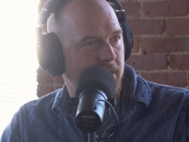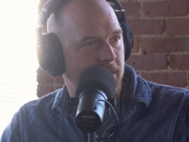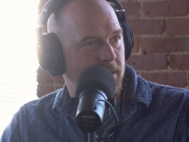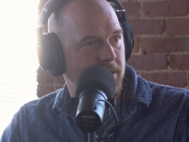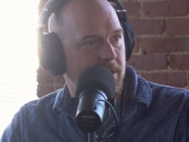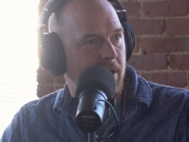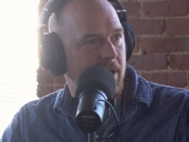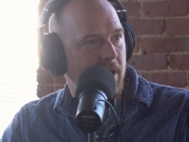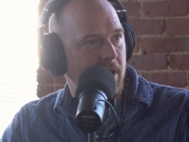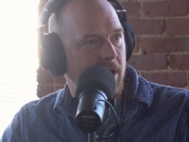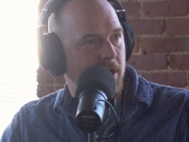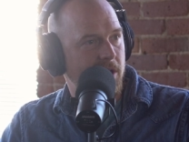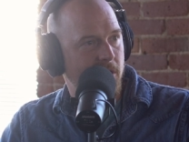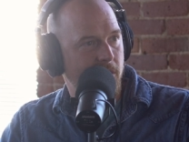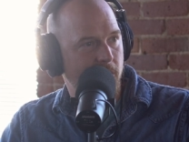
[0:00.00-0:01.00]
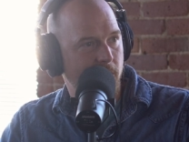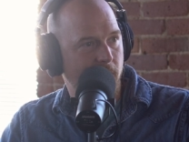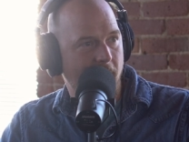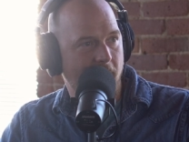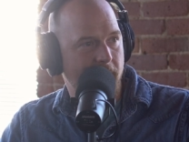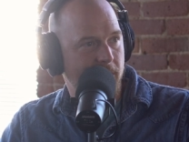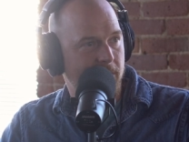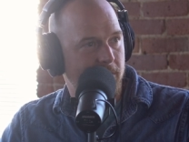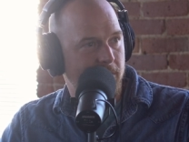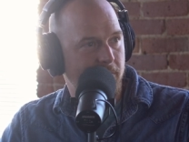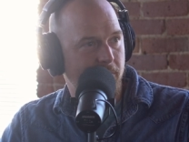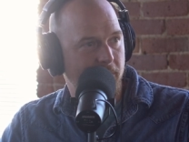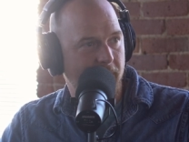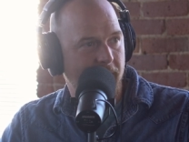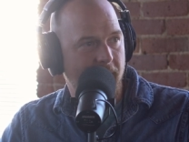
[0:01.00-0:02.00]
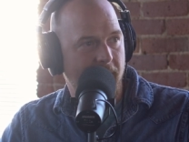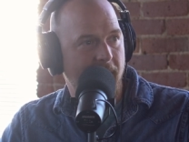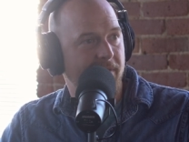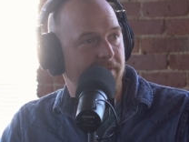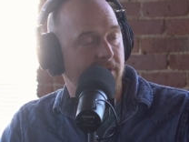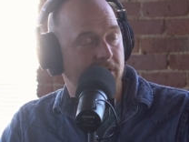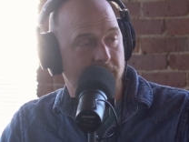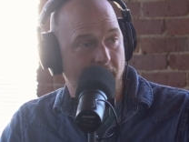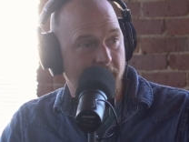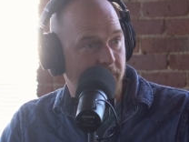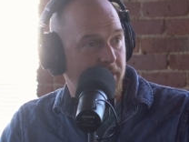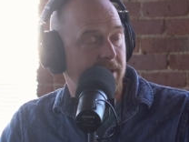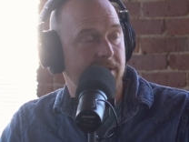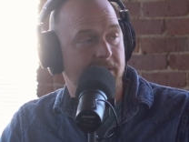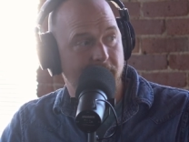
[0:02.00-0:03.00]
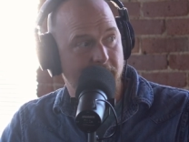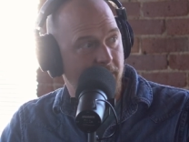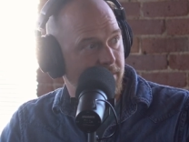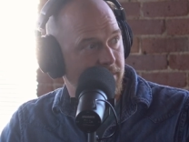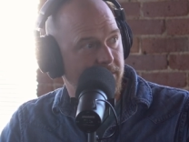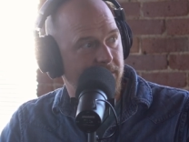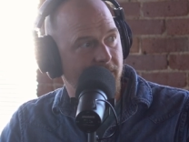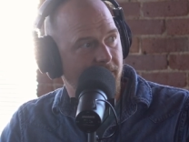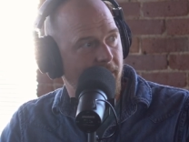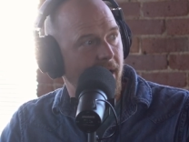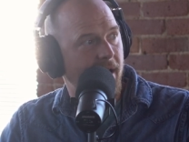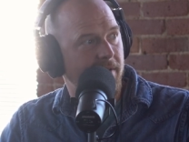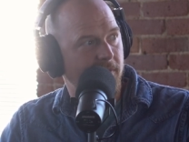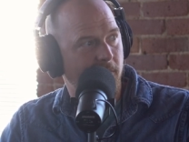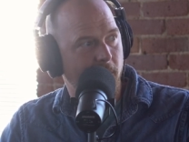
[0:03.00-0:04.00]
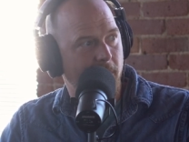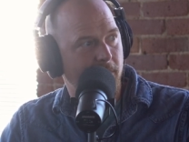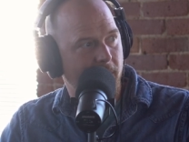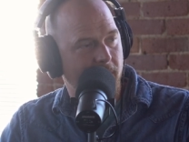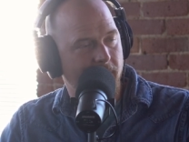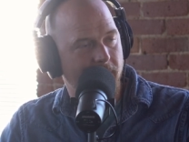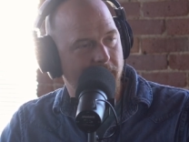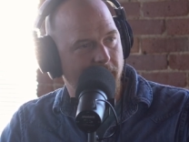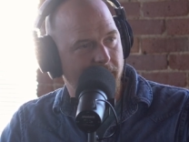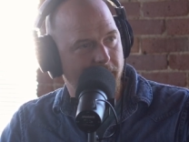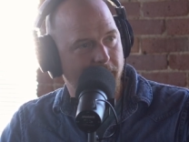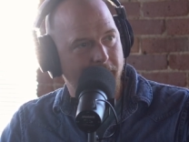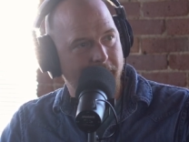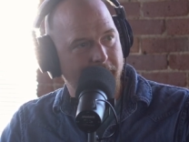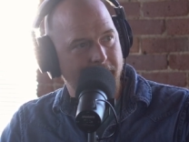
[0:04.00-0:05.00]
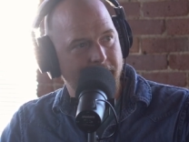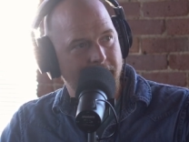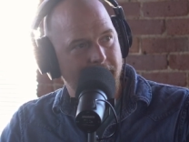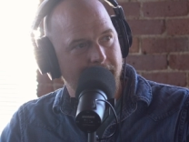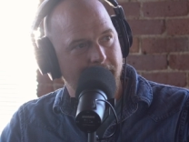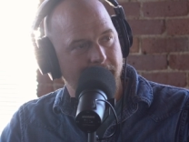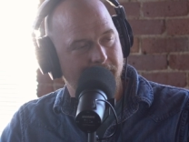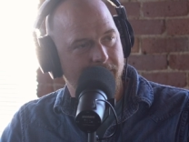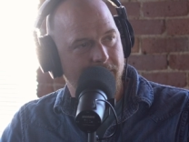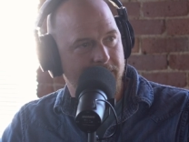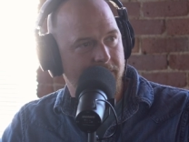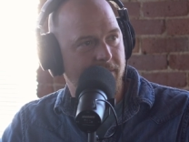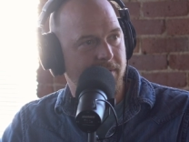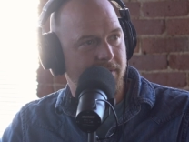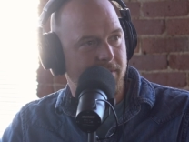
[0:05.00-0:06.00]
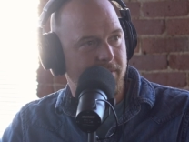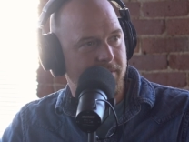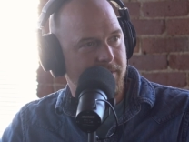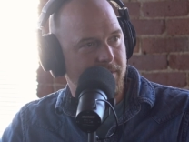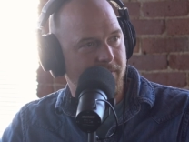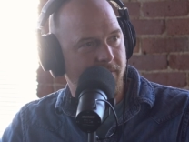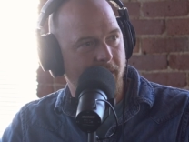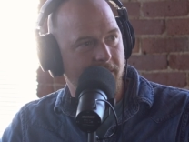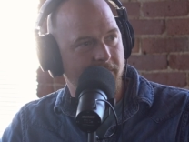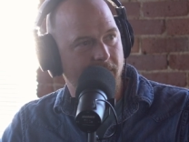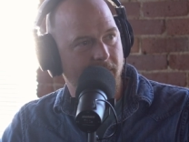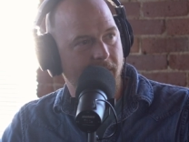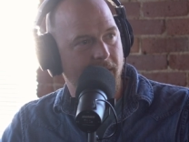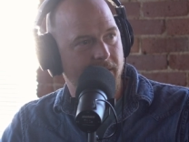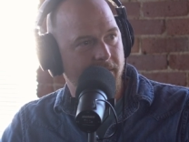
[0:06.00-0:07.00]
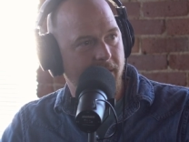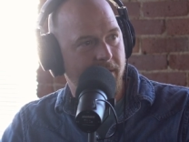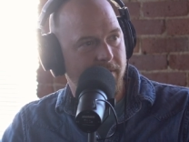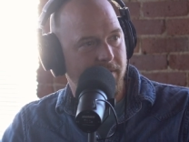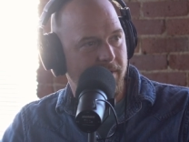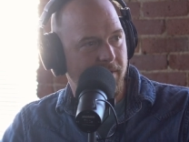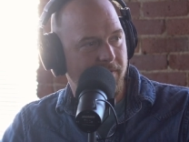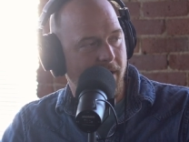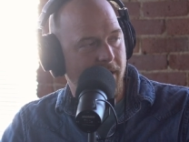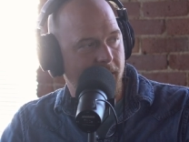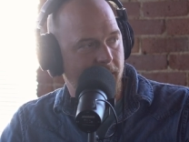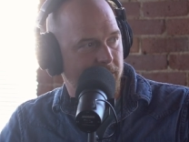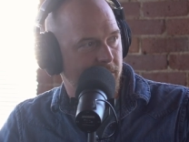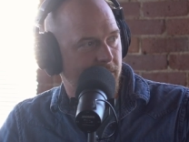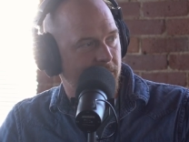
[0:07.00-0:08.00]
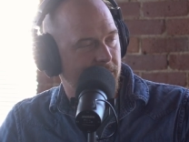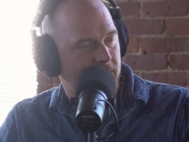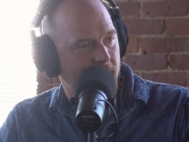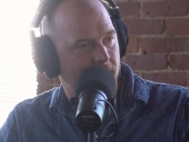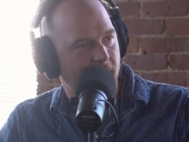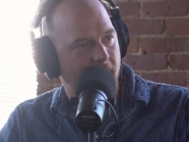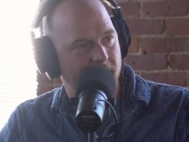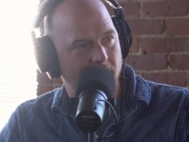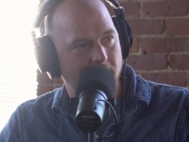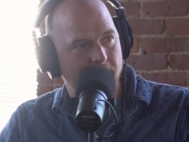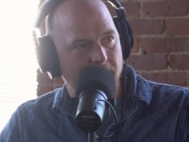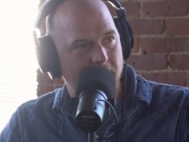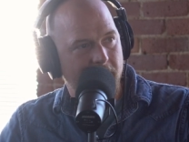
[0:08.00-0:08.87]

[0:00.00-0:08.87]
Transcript: is you got to get after something to be able to survive one way or another. The physical survival and then the financial survival.